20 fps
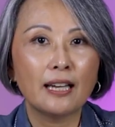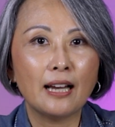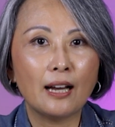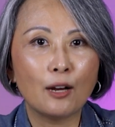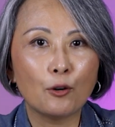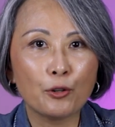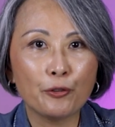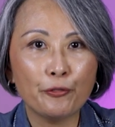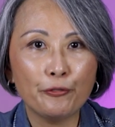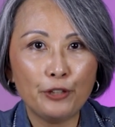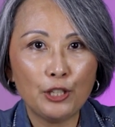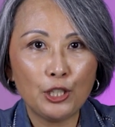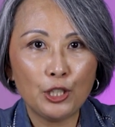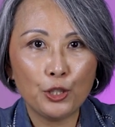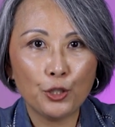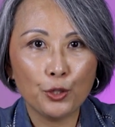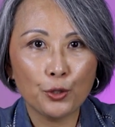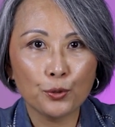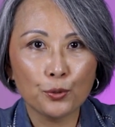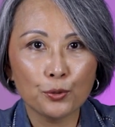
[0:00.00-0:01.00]
our
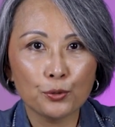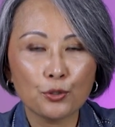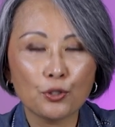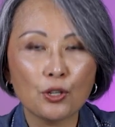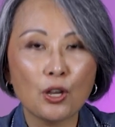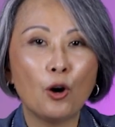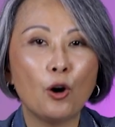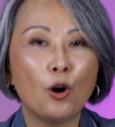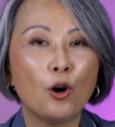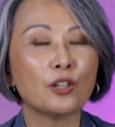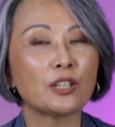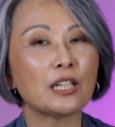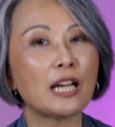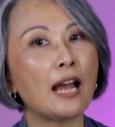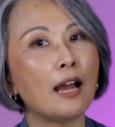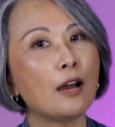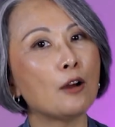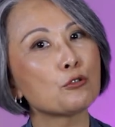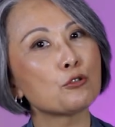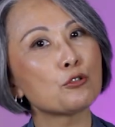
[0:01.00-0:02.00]
videos on
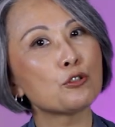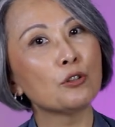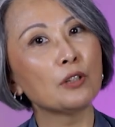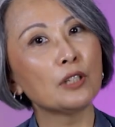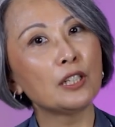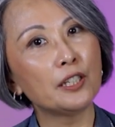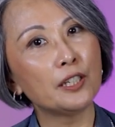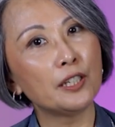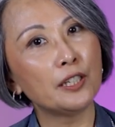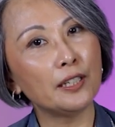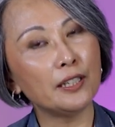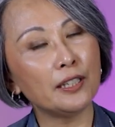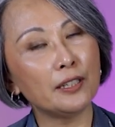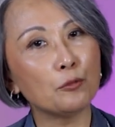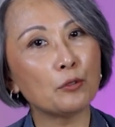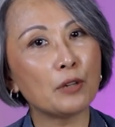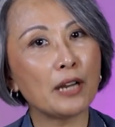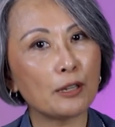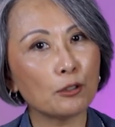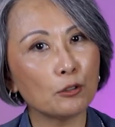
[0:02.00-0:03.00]
how to learn
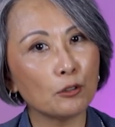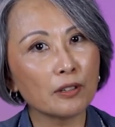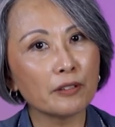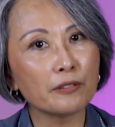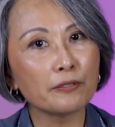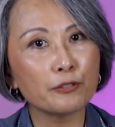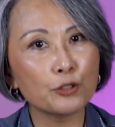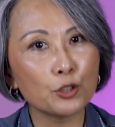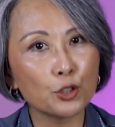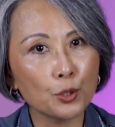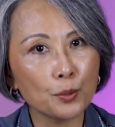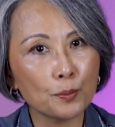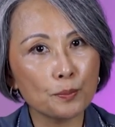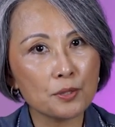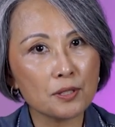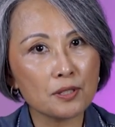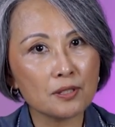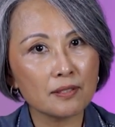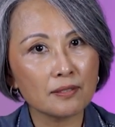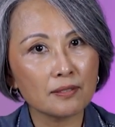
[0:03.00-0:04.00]
irregular
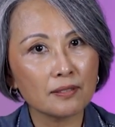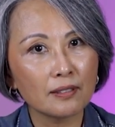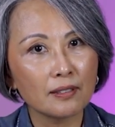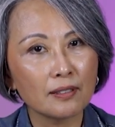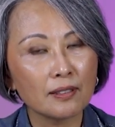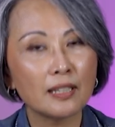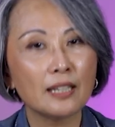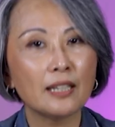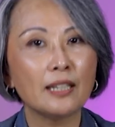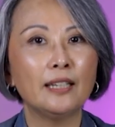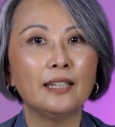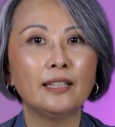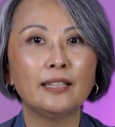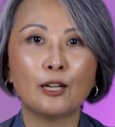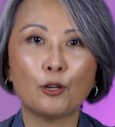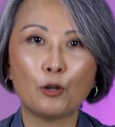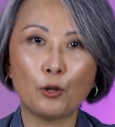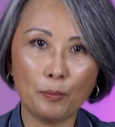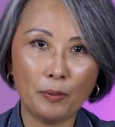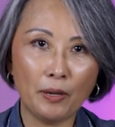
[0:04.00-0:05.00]
verbs in
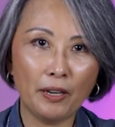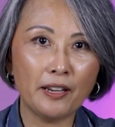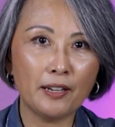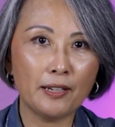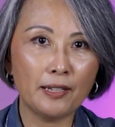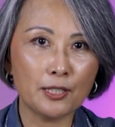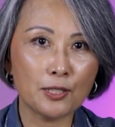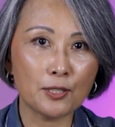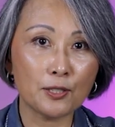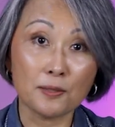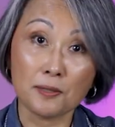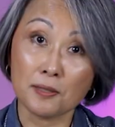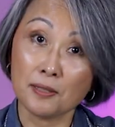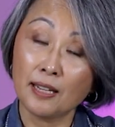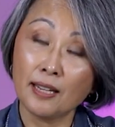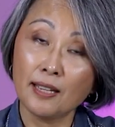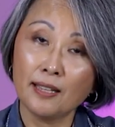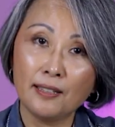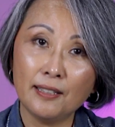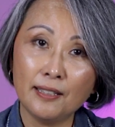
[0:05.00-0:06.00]
our playlist.
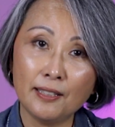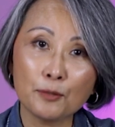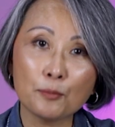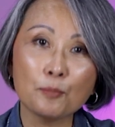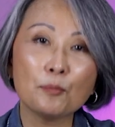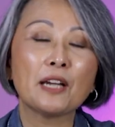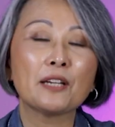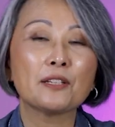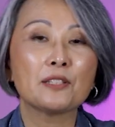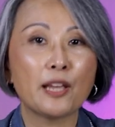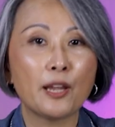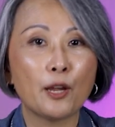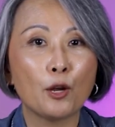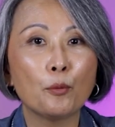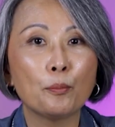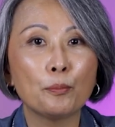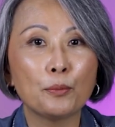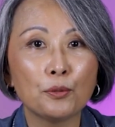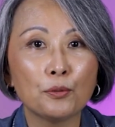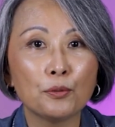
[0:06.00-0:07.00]
It might
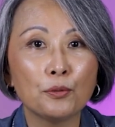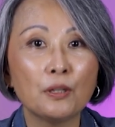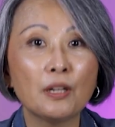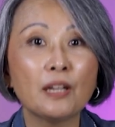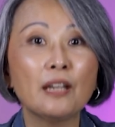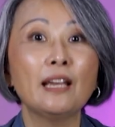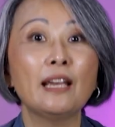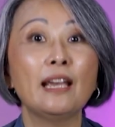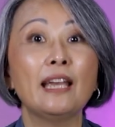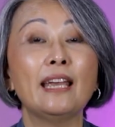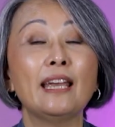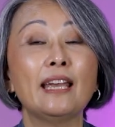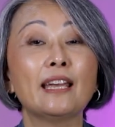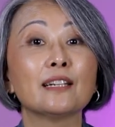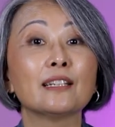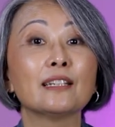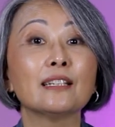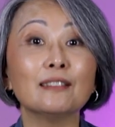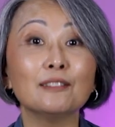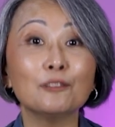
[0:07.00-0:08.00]
help you,
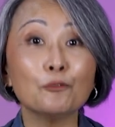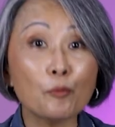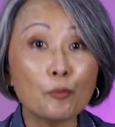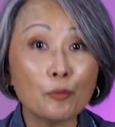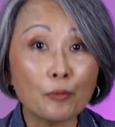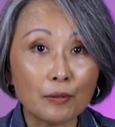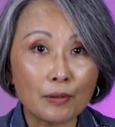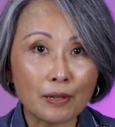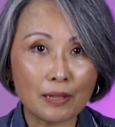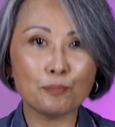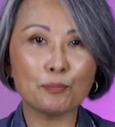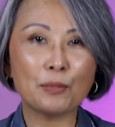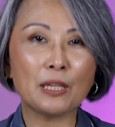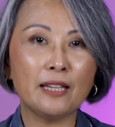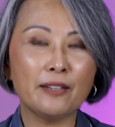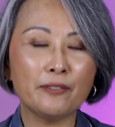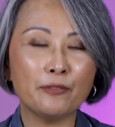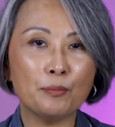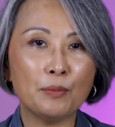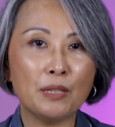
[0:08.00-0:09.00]
and
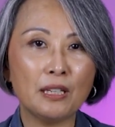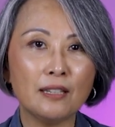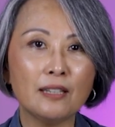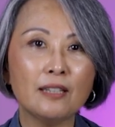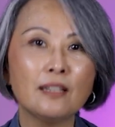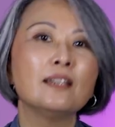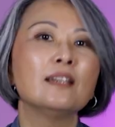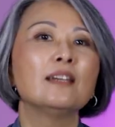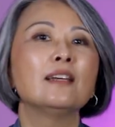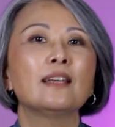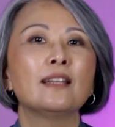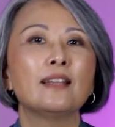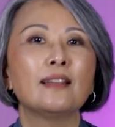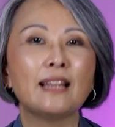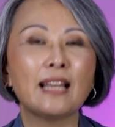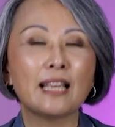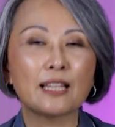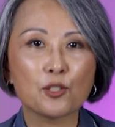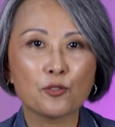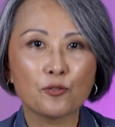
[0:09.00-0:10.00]
believe me,
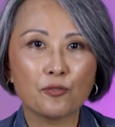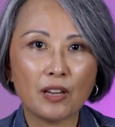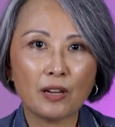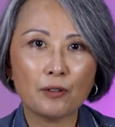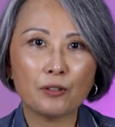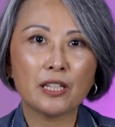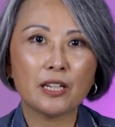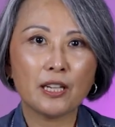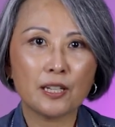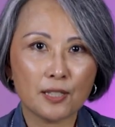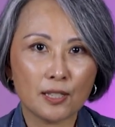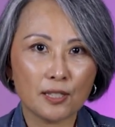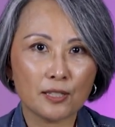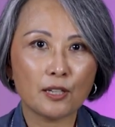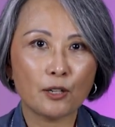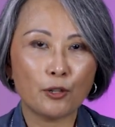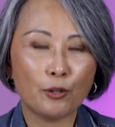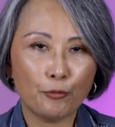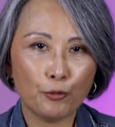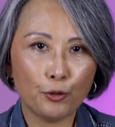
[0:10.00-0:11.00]
that's very
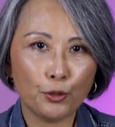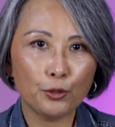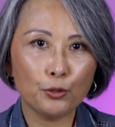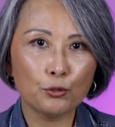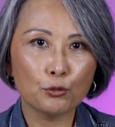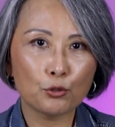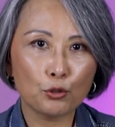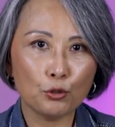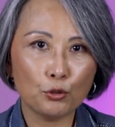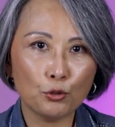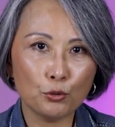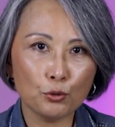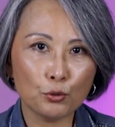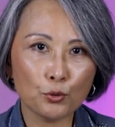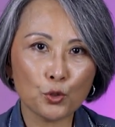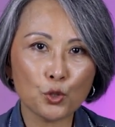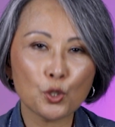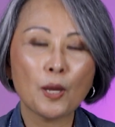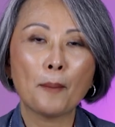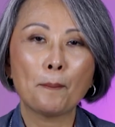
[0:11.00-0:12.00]
necessary for you to
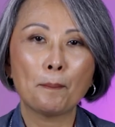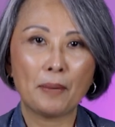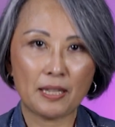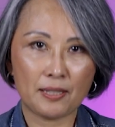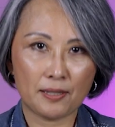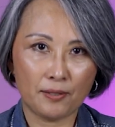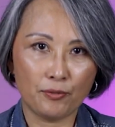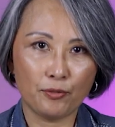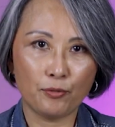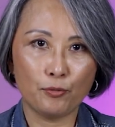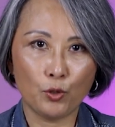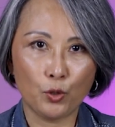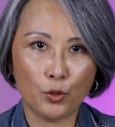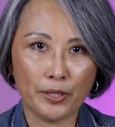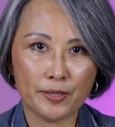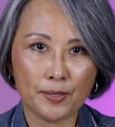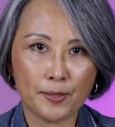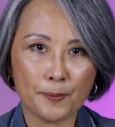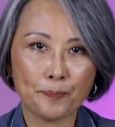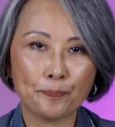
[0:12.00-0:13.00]
use passive
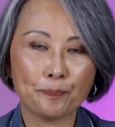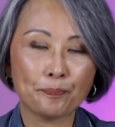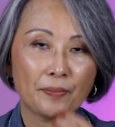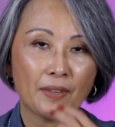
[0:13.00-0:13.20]
voice.